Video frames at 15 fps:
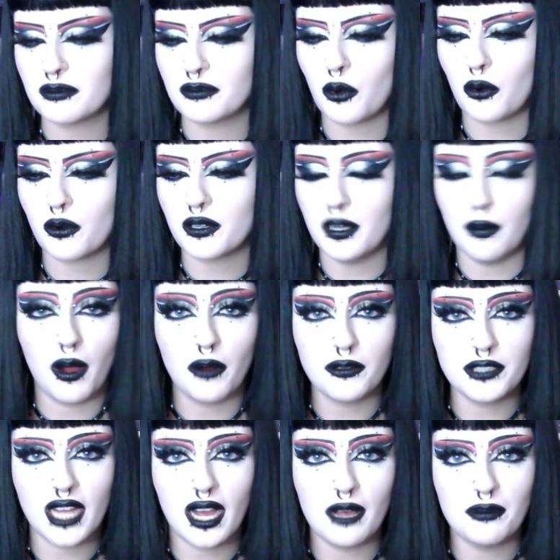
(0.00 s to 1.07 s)
or
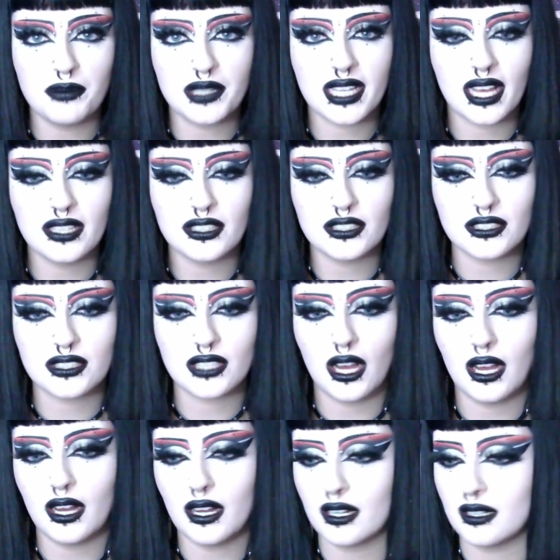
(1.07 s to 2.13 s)
pneumonia, because
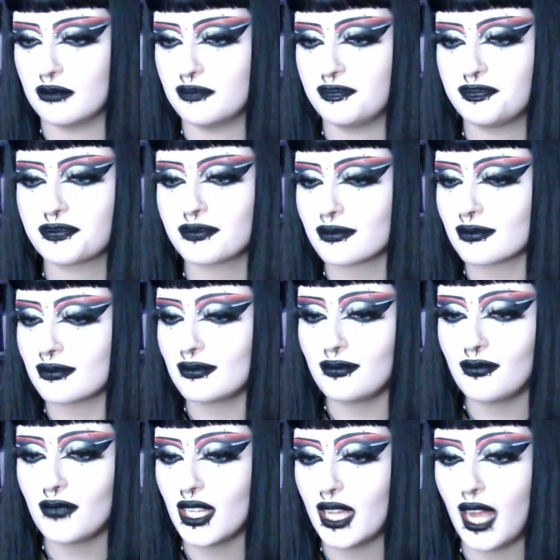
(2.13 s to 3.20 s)

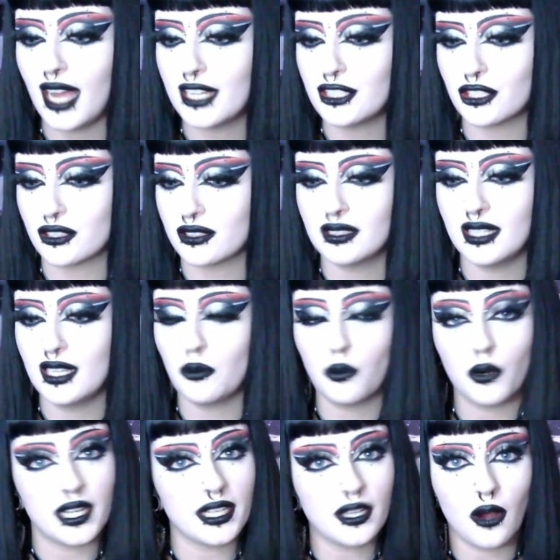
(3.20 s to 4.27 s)
it
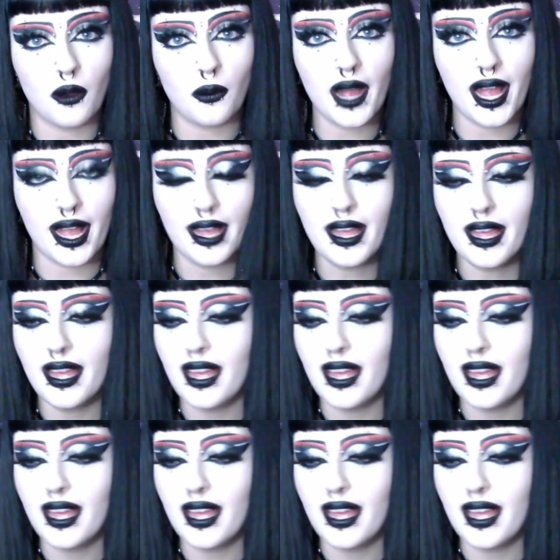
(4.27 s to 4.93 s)
wouldn't go away.